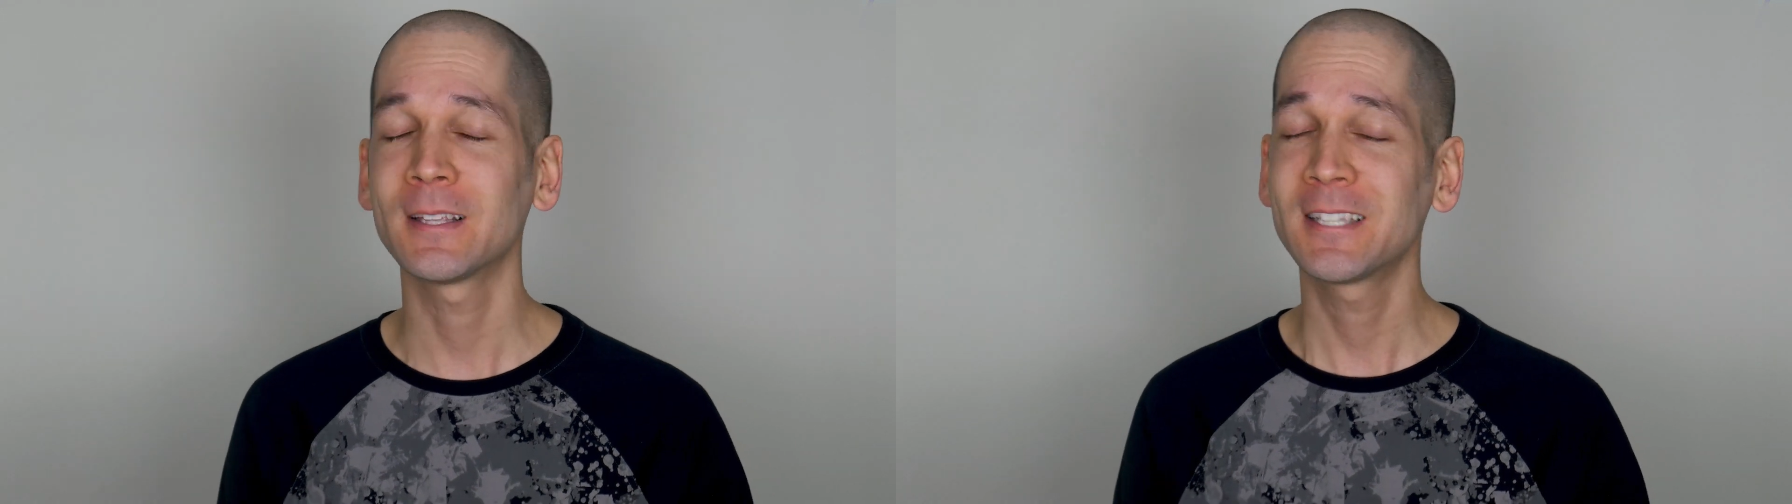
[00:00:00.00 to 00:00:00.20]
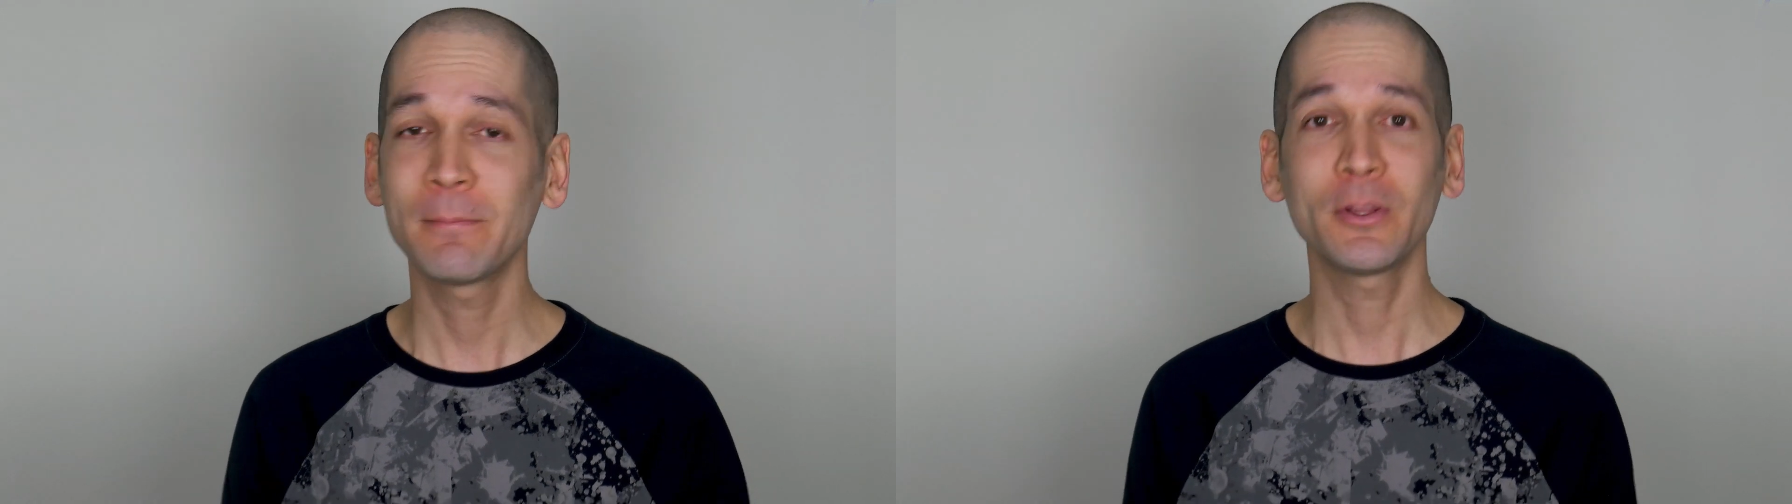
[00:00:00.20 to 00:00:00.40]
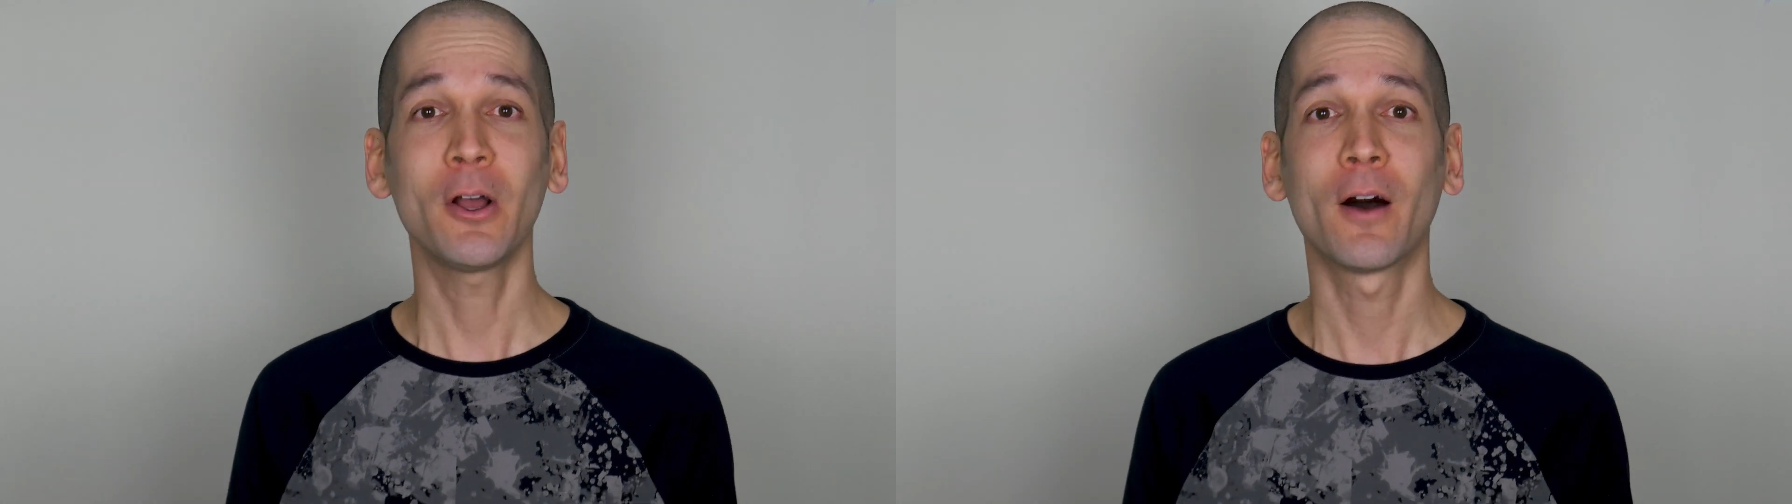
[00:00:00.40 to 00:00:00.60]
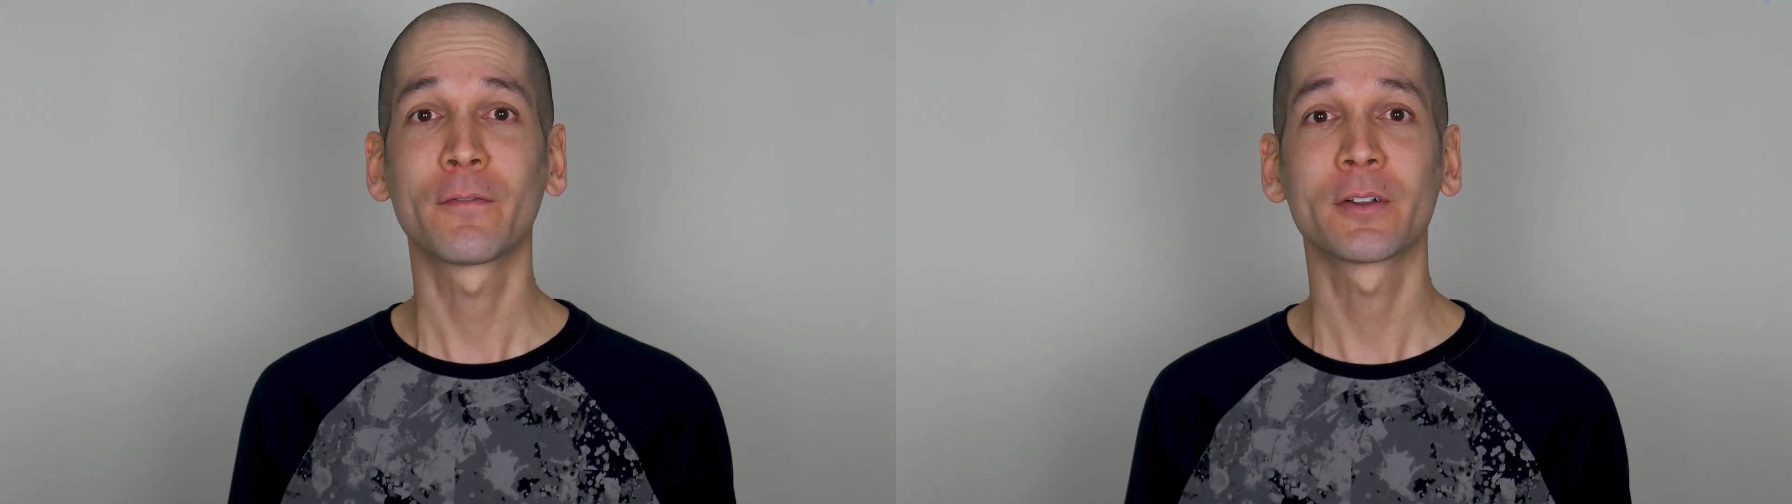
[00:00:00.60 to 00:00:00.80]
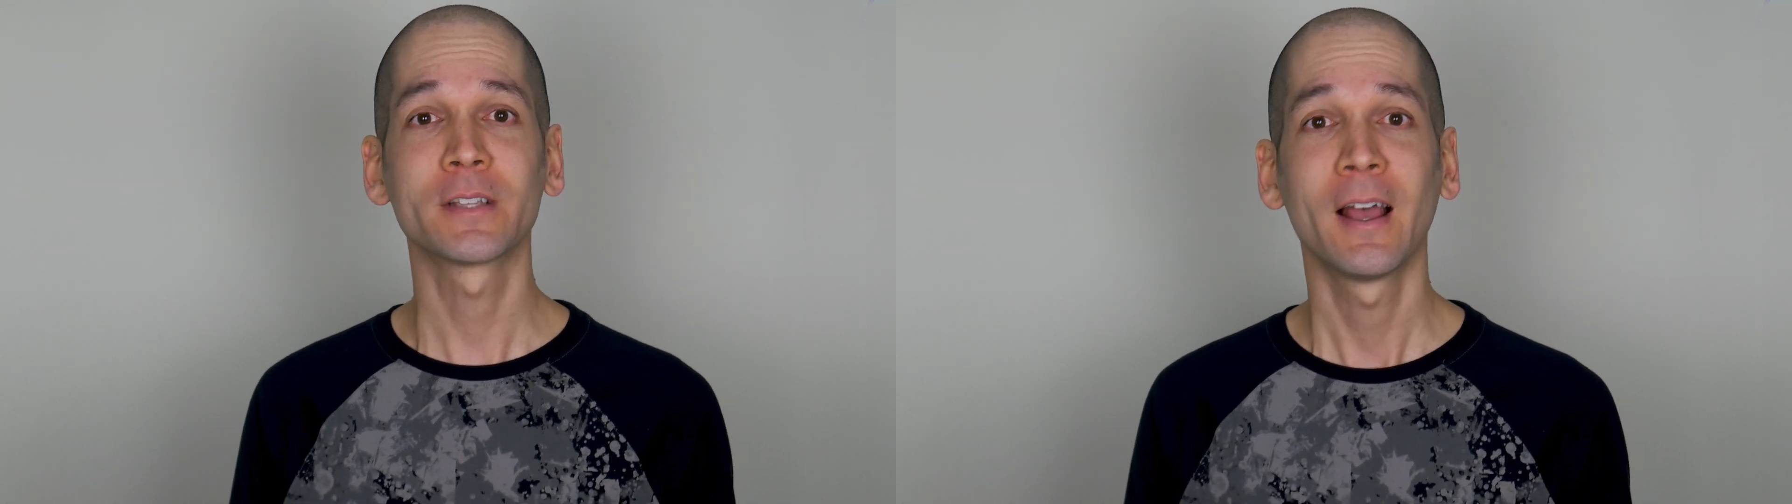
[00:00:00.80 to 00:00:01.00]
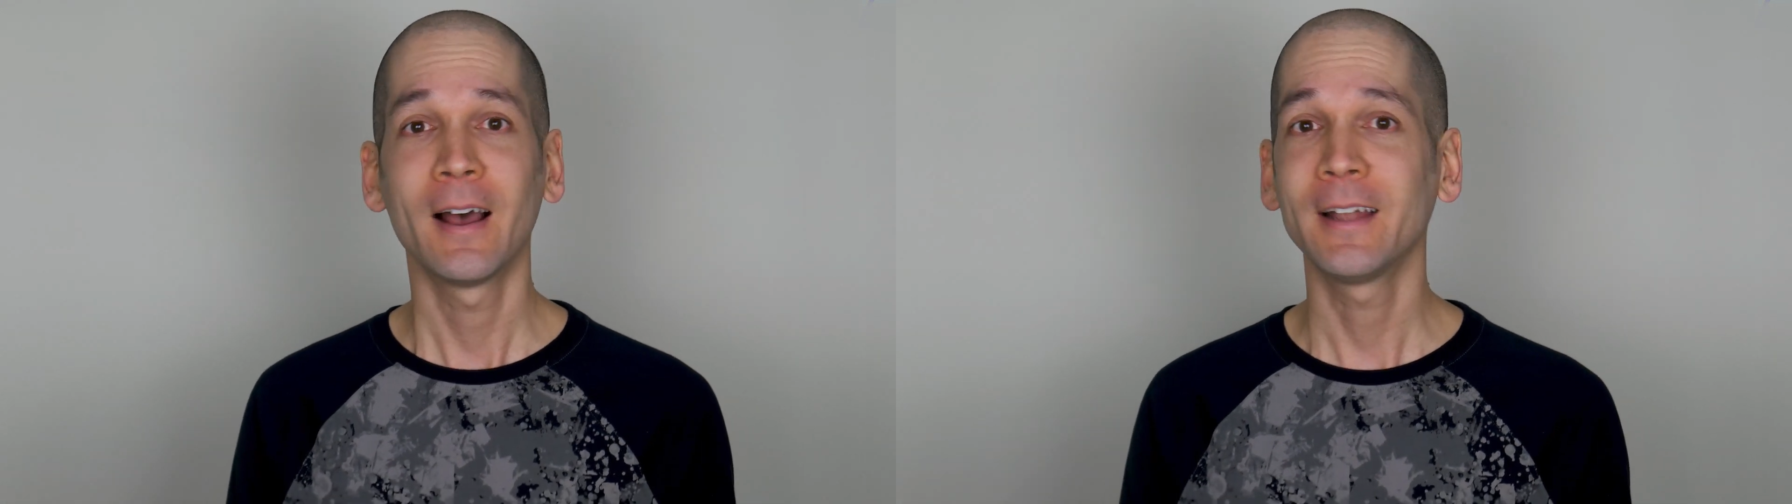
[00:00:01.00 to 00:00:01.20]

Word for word: simply offers